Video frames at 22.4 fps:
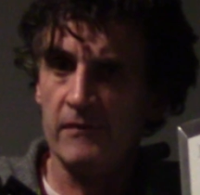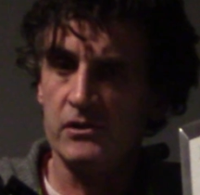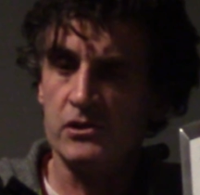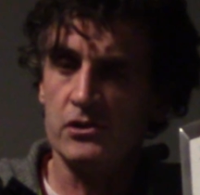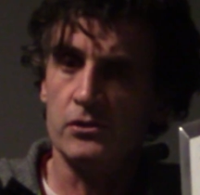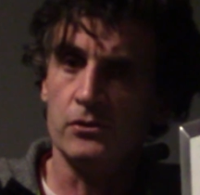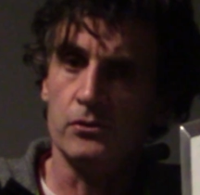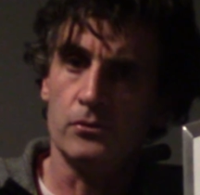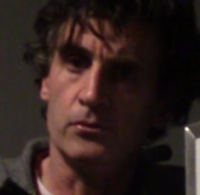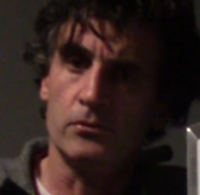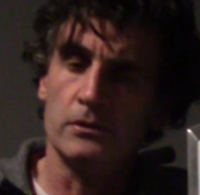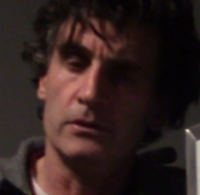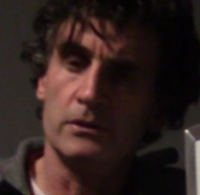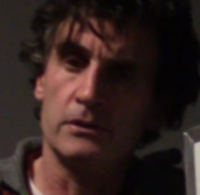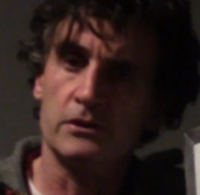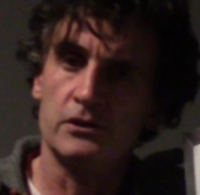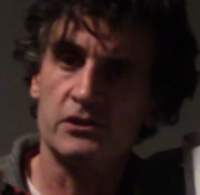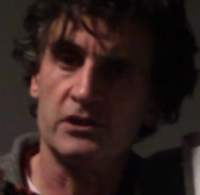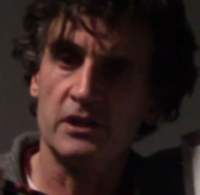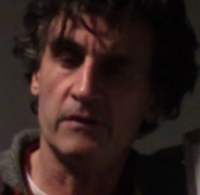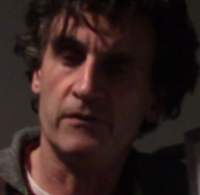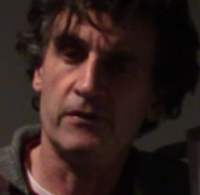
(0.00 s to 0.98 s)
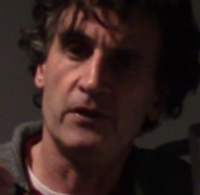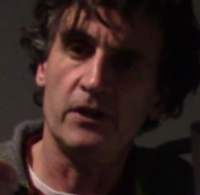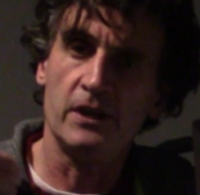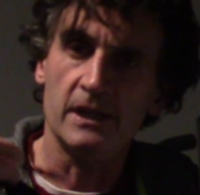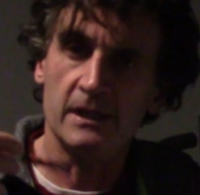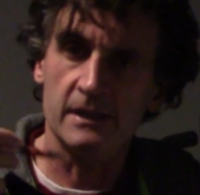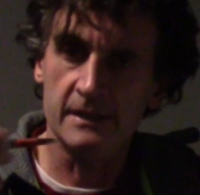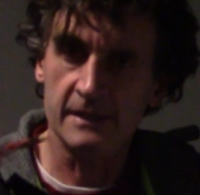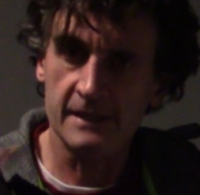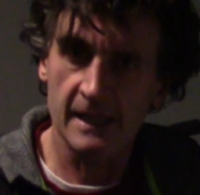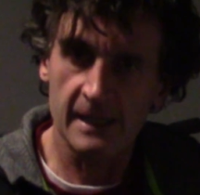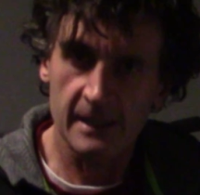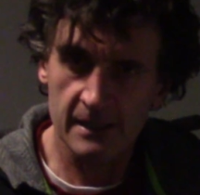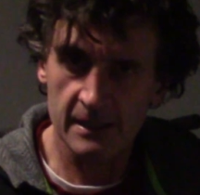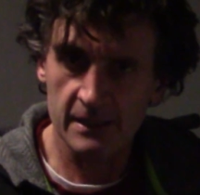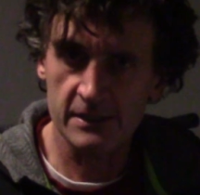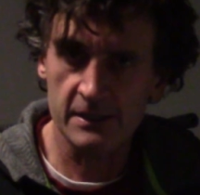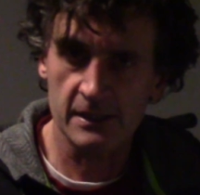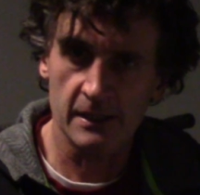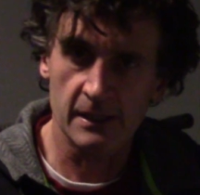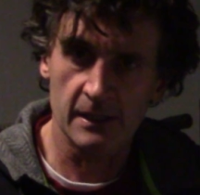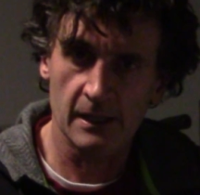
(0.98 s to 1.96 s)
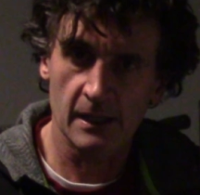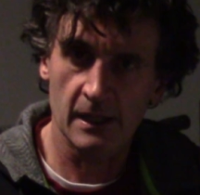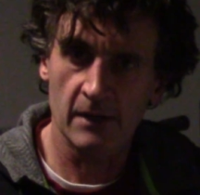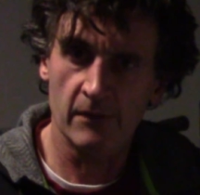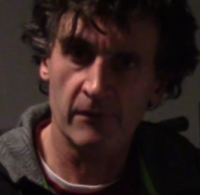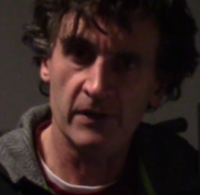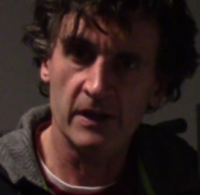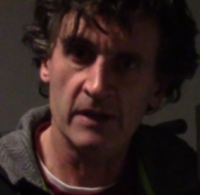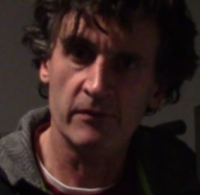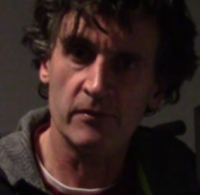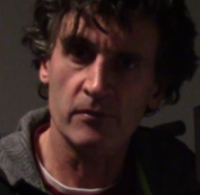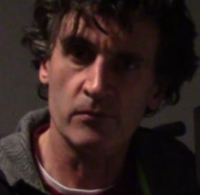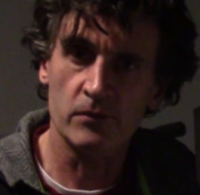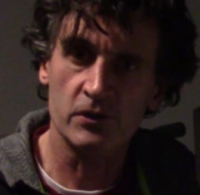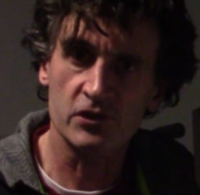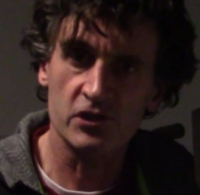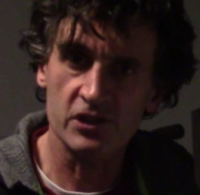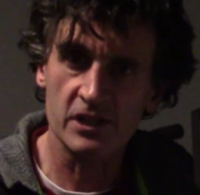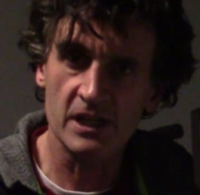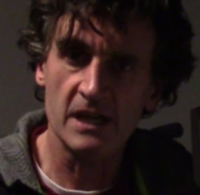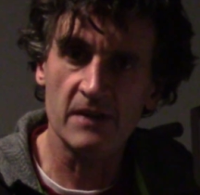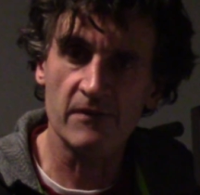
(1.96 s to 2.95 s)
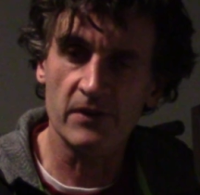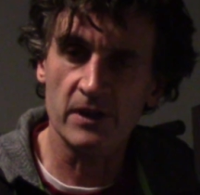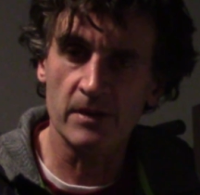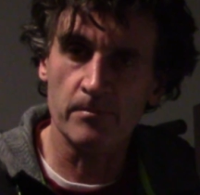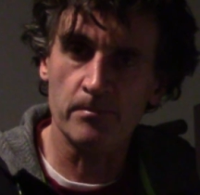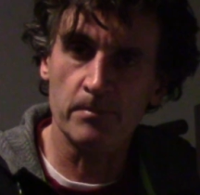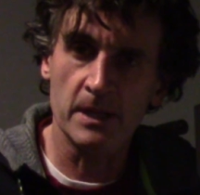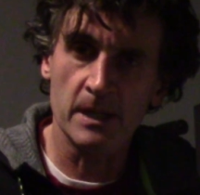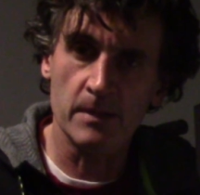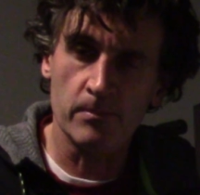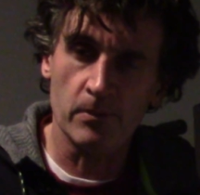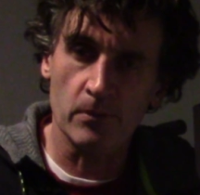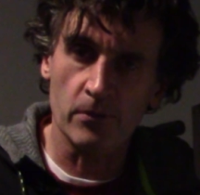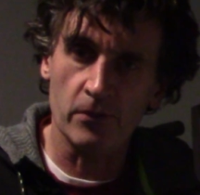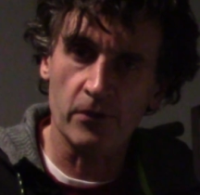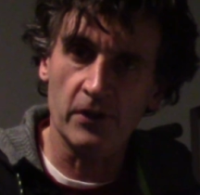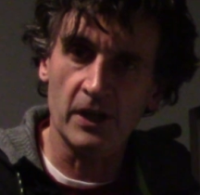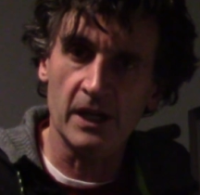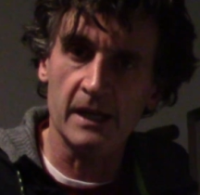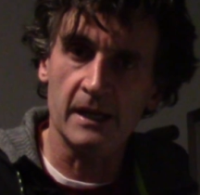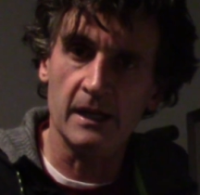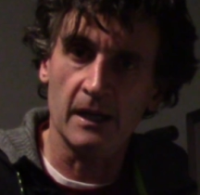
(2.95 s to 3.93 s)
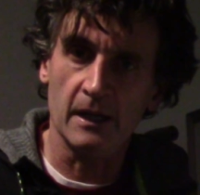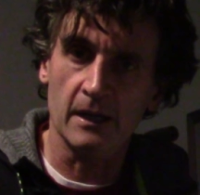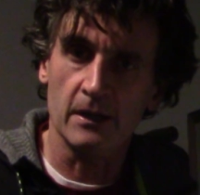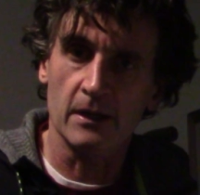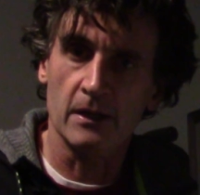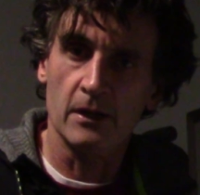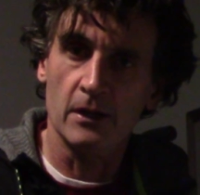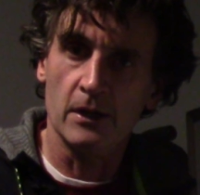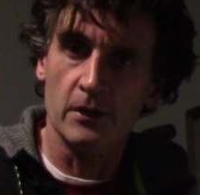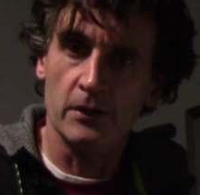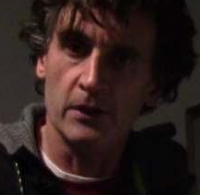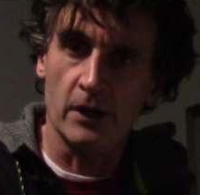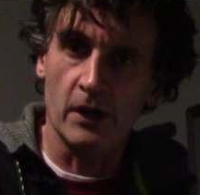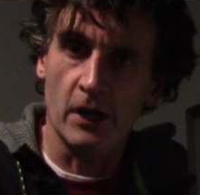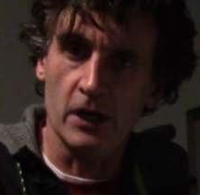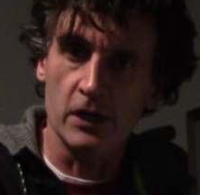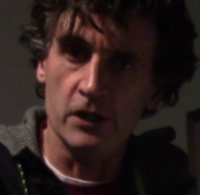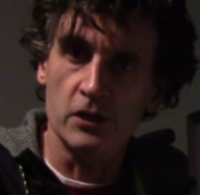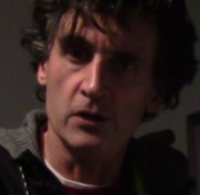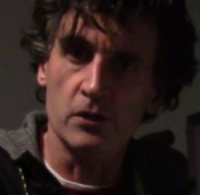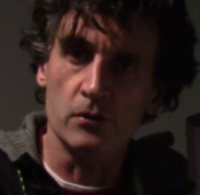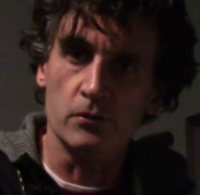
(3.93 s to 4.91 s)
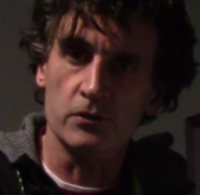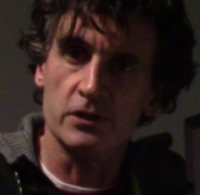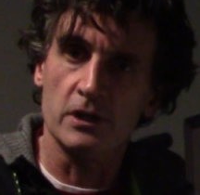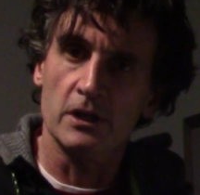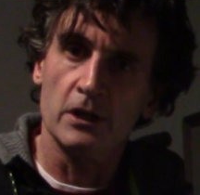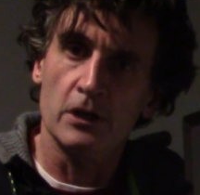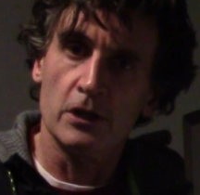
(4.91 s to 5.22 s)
to suffer the indignity of even receiving and people thinking that I use.